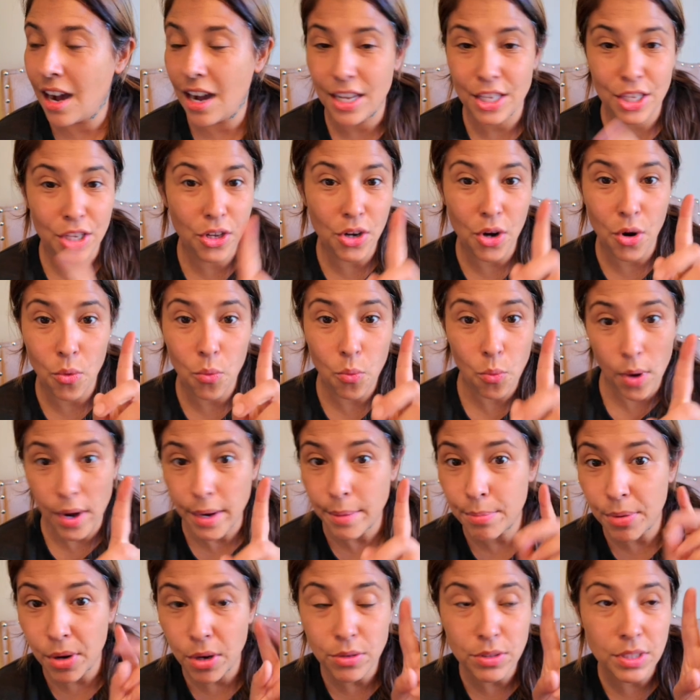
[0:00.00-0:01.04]
you know, one
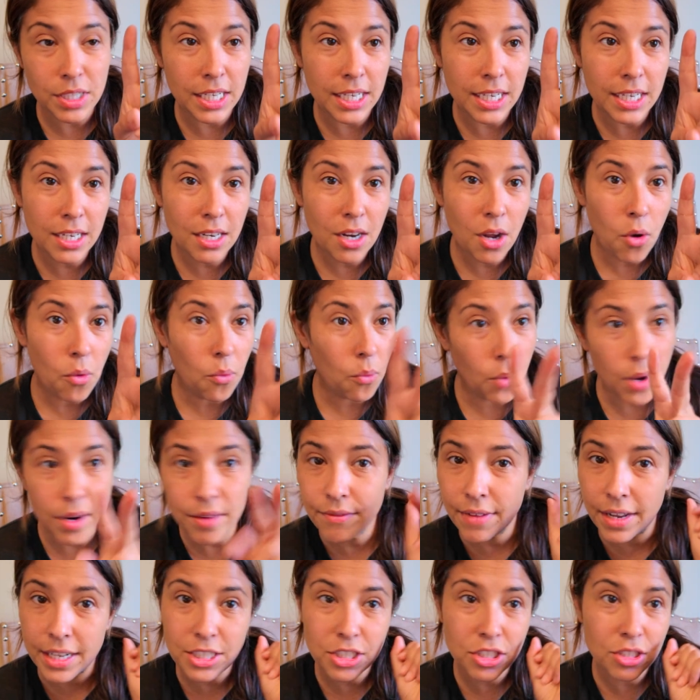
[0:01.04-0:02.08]
protein, one
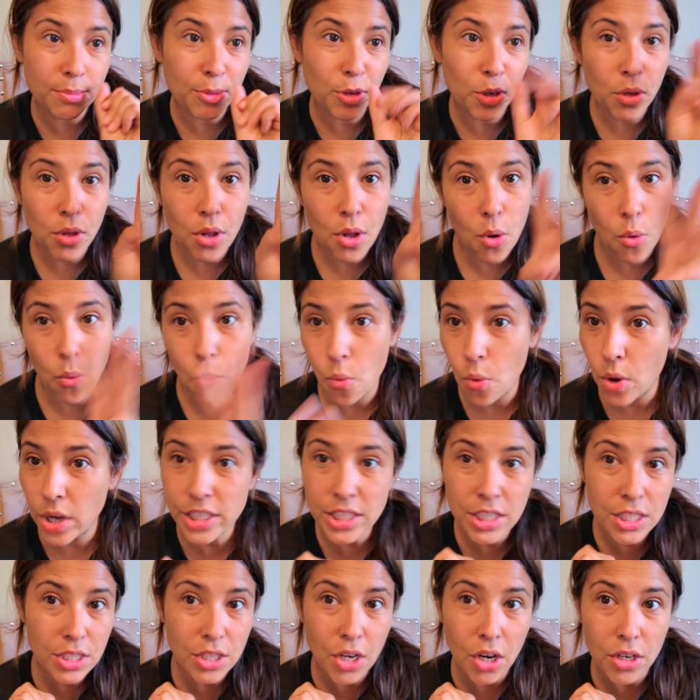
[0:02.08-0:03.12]
vegetable,
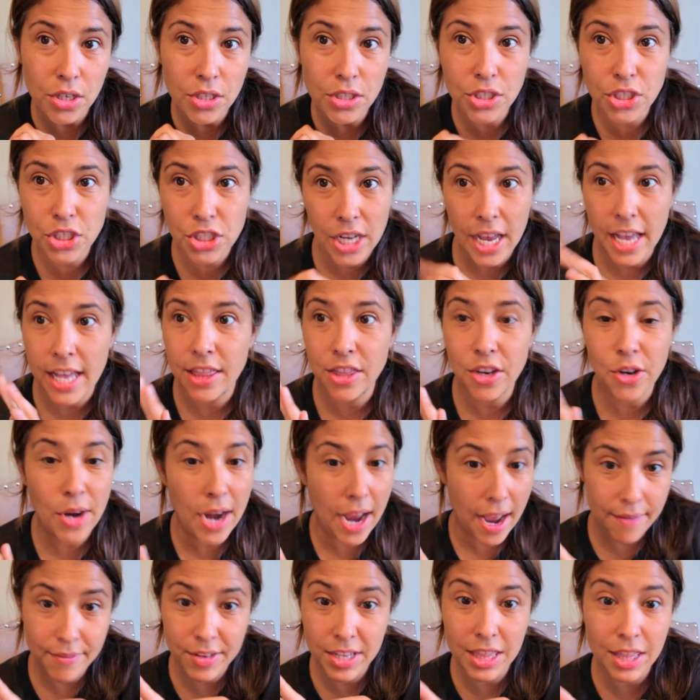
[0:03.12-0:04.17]
one starch, and they're
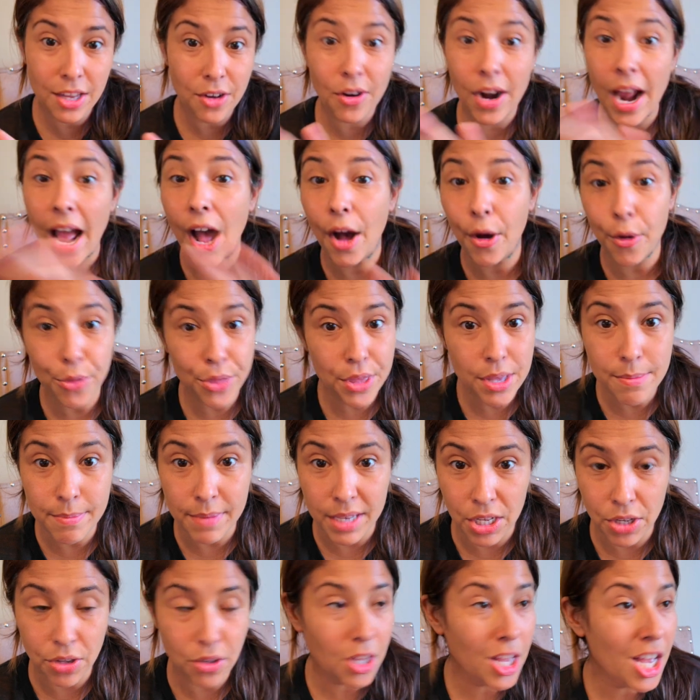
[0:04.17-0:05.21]
having their healthy
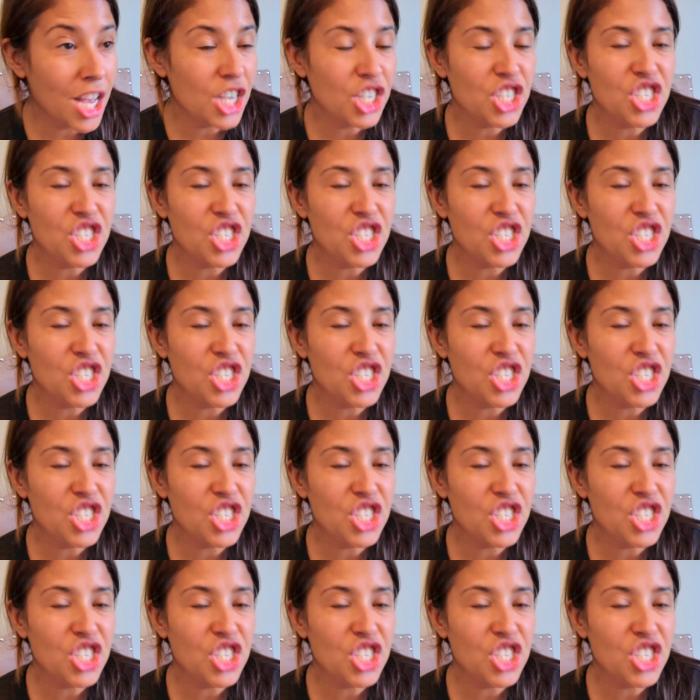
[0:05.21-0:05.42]
meal,